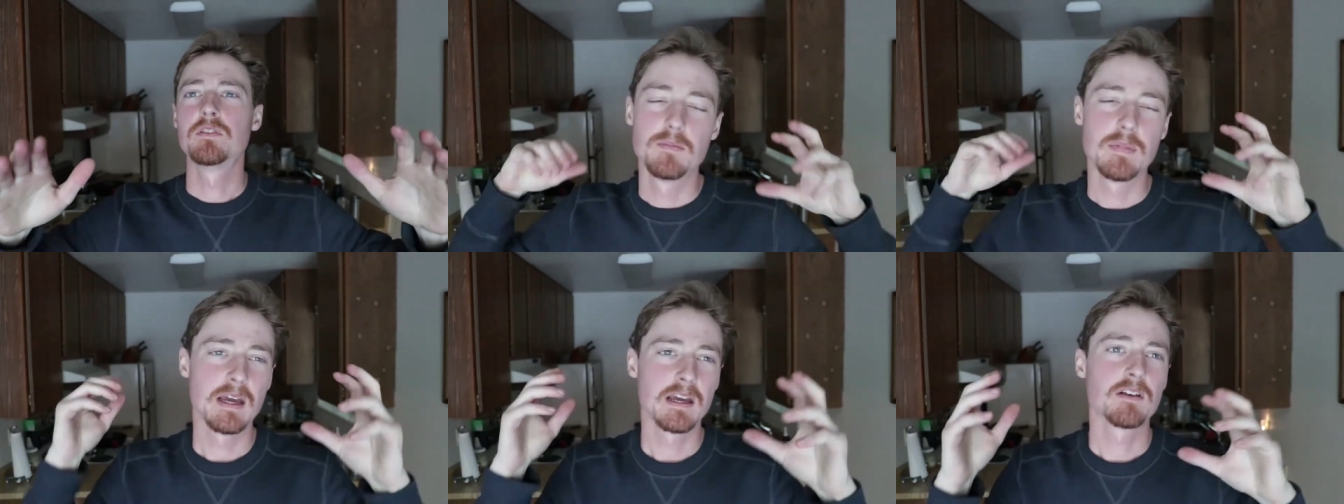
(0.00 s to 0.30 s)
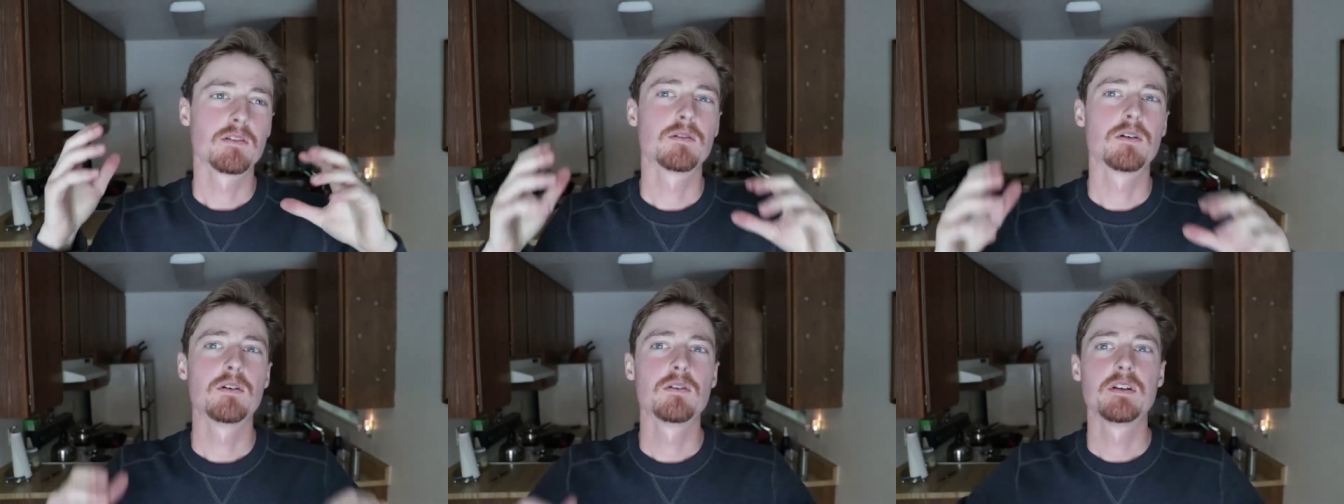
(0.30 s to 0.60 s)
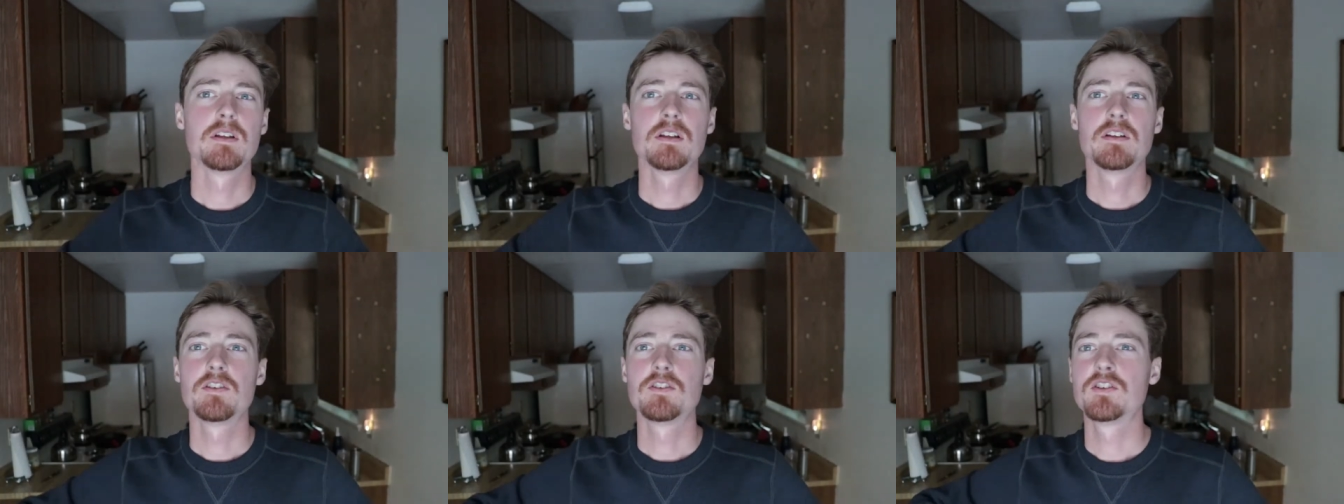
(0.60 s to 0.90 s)

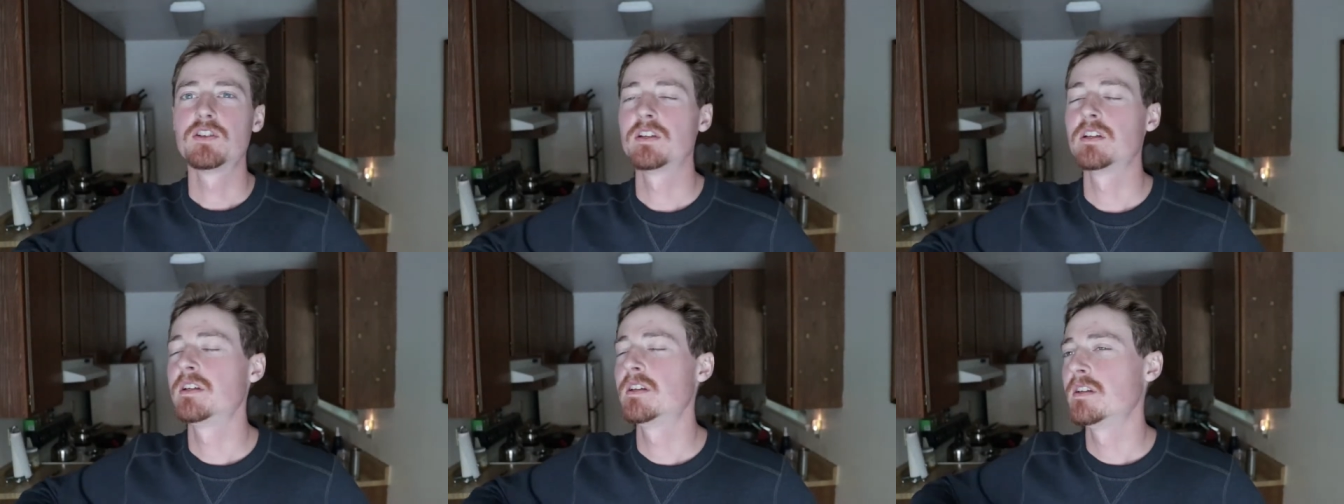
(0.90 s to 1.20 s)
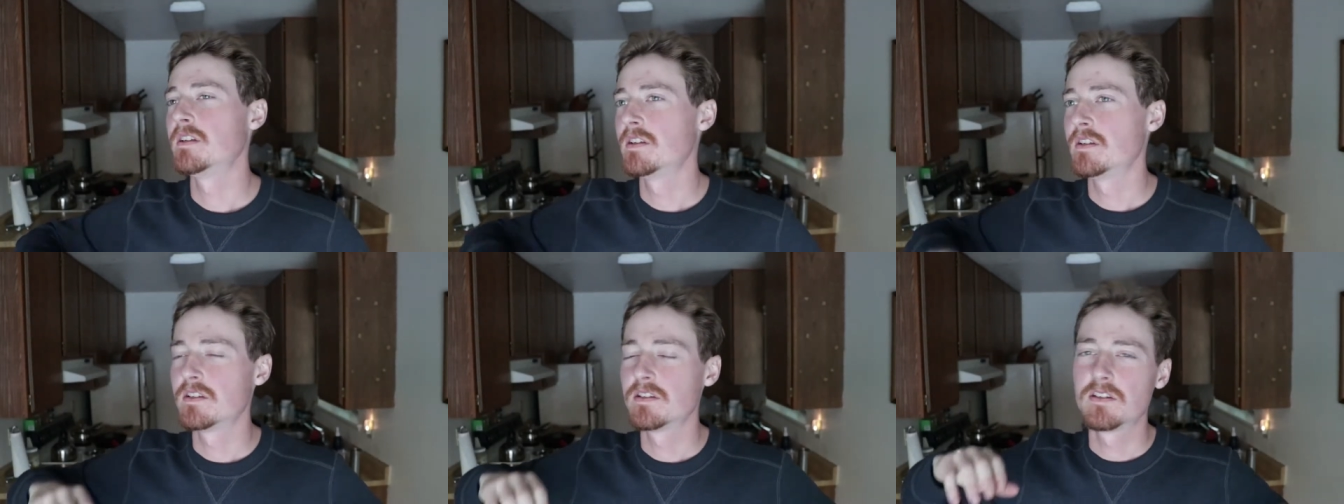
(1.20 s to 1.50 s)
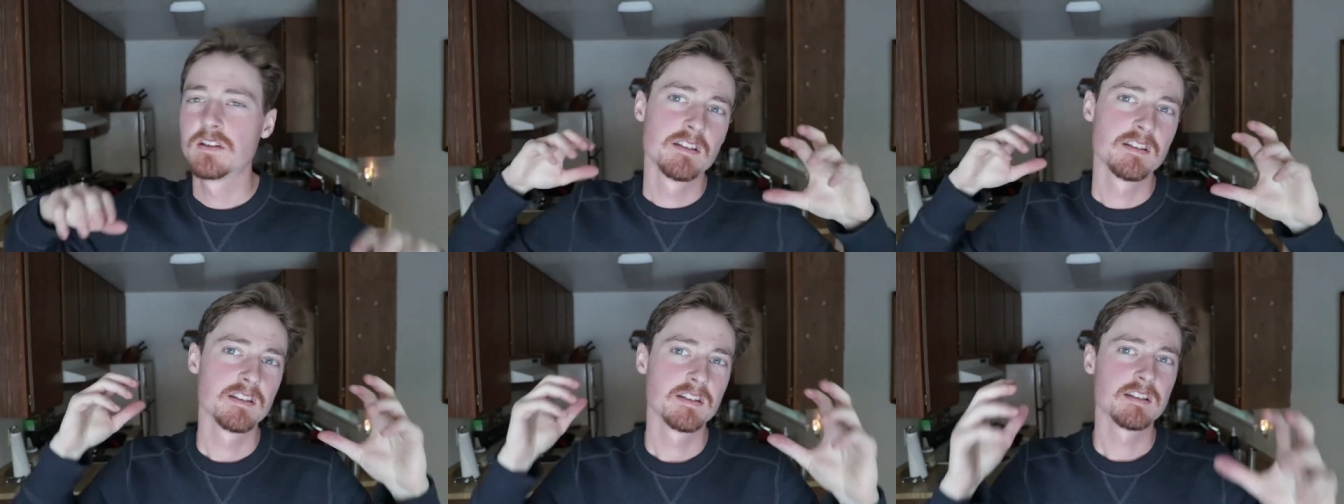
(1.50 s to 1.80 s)
Macaroni and cheese,
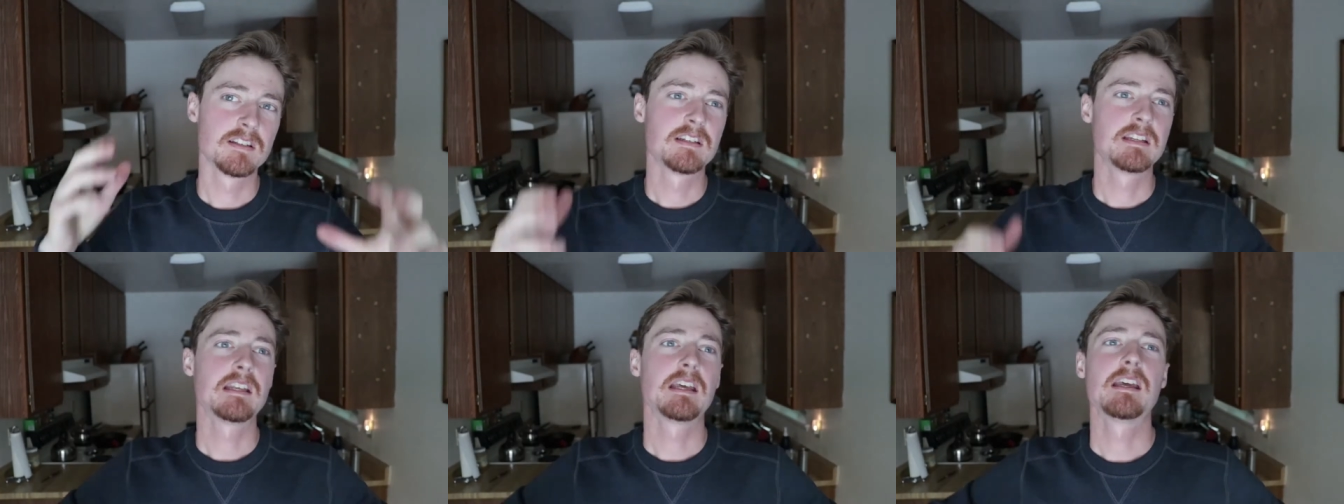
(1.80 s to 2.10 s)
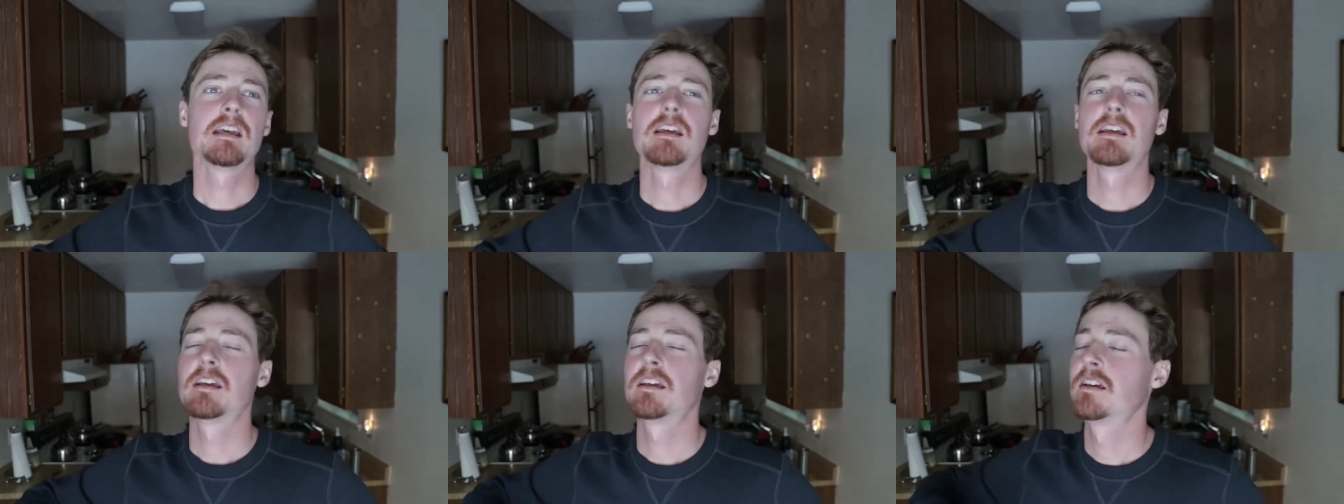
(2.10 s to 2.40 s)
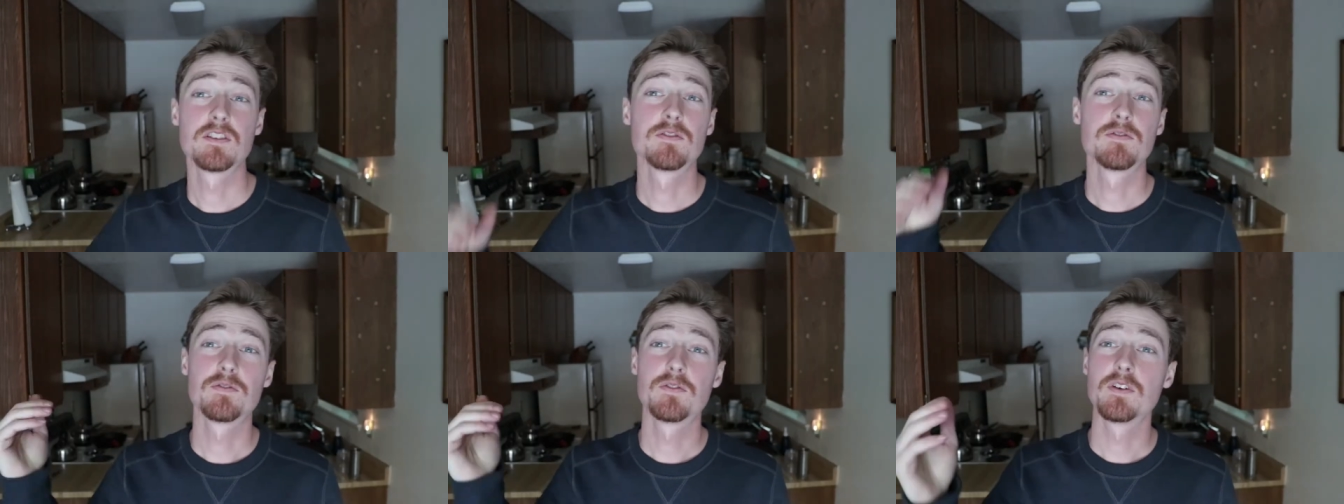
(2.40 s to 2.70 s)

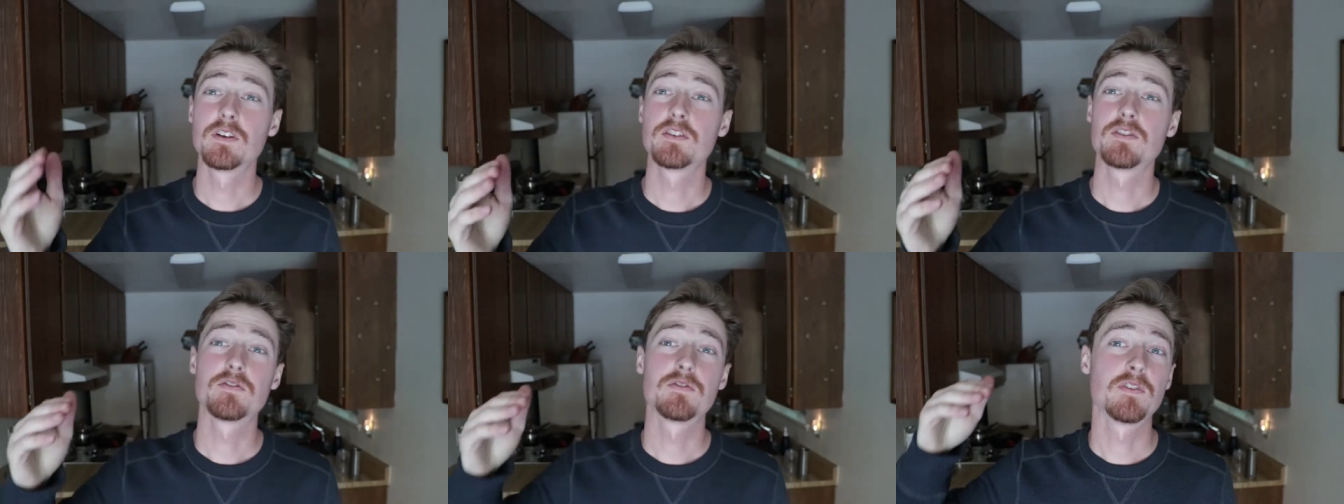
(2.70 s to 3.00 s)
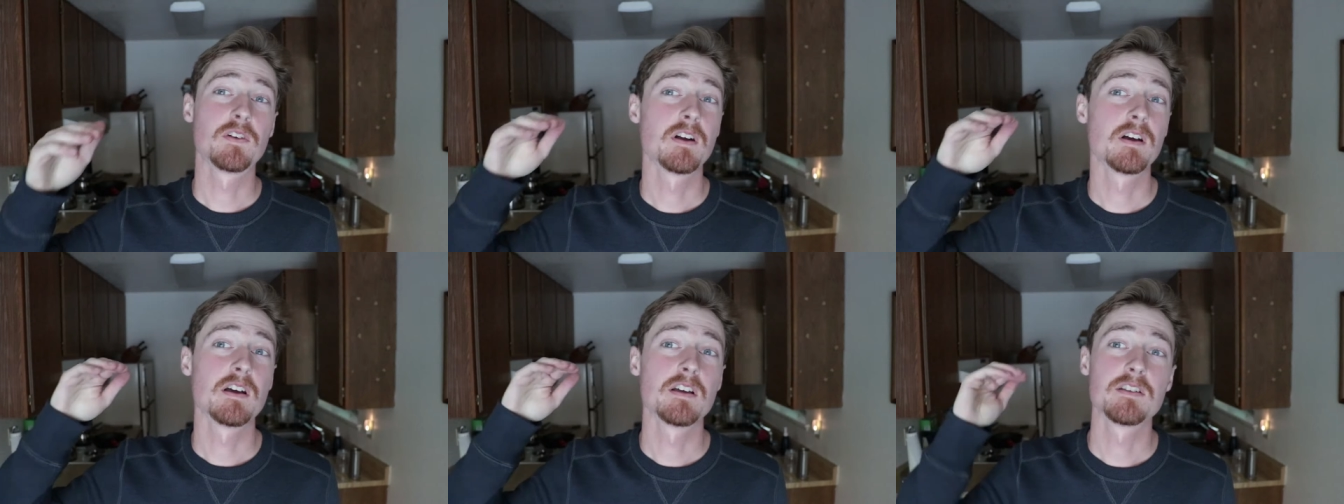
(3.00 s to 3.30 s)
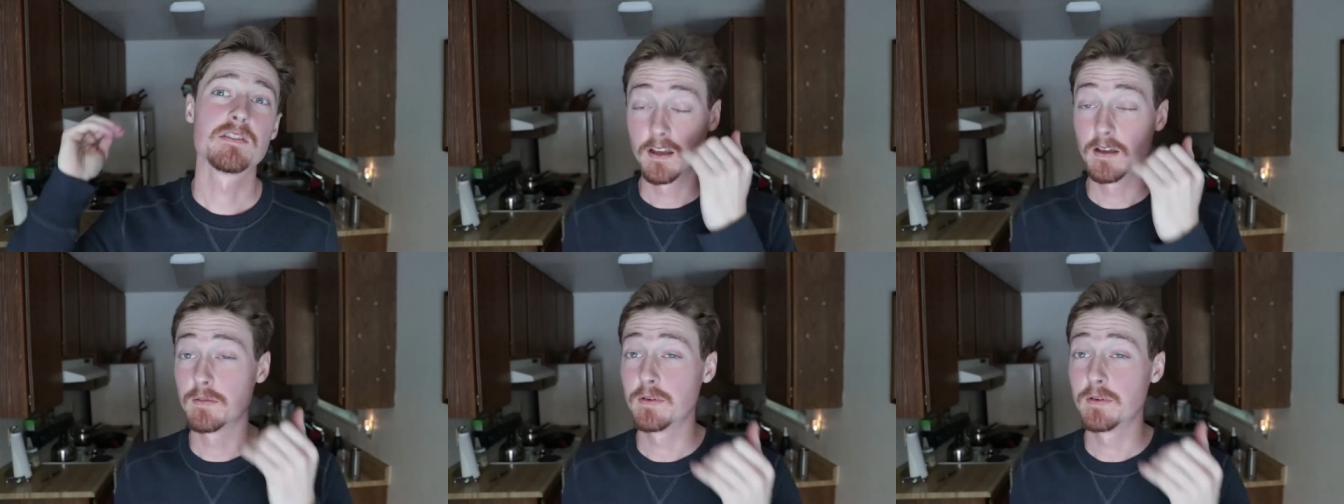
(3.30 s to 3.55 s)
steak, french fries.